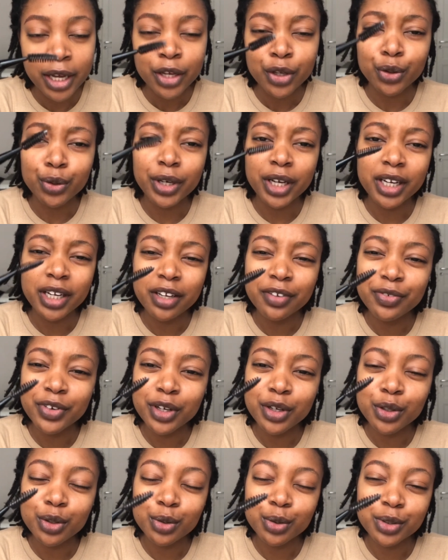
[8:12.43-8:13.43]
You can
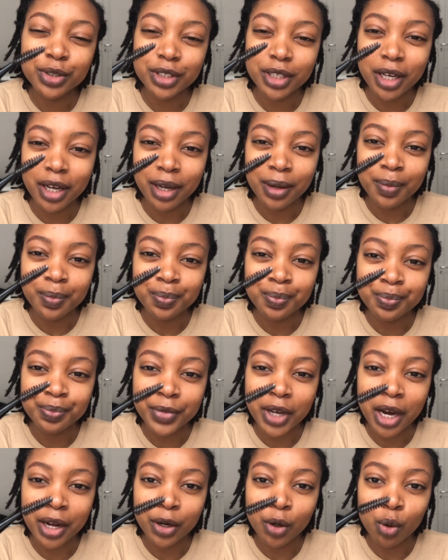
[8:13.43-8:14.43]
even use
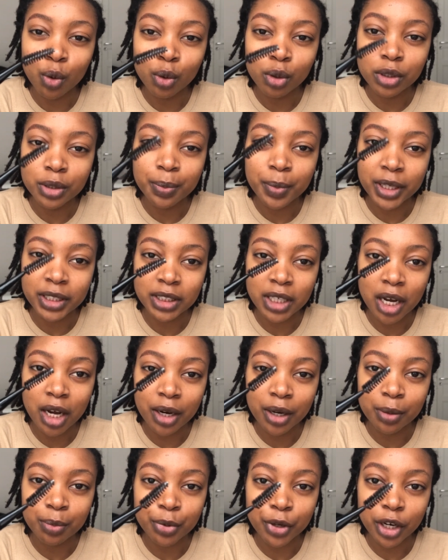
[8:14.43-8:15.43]
an old
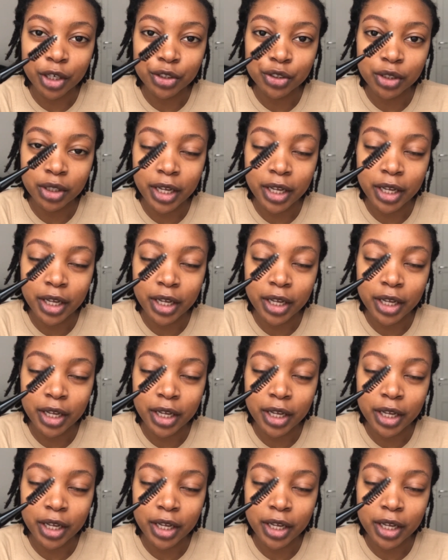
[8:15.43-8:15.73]
mascara brush.